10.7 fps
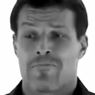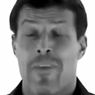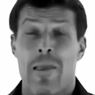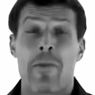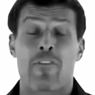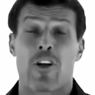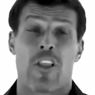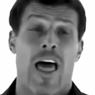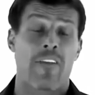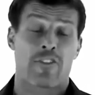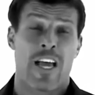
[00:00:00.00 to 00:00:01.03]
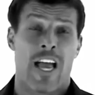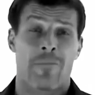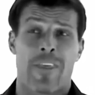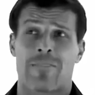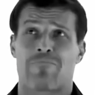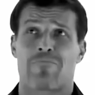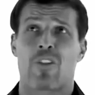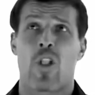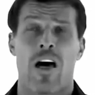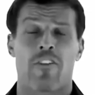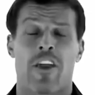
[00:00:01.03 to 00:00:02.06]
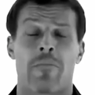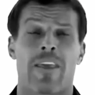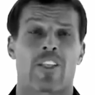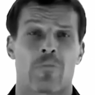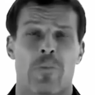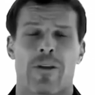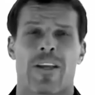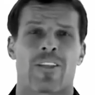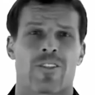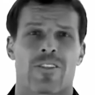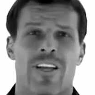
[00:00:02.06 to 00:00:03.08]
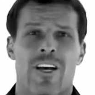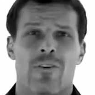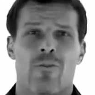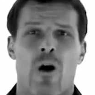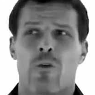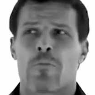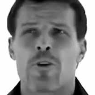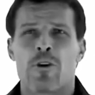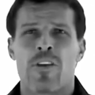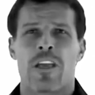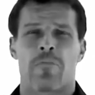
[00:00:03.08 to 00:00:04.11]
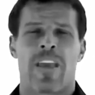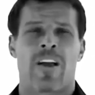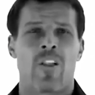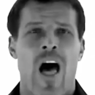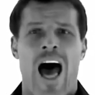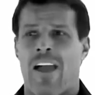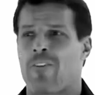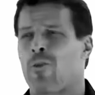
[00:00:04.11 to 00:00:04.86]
maybe for a lifetime, that love can be experienced while we're moving and being alive.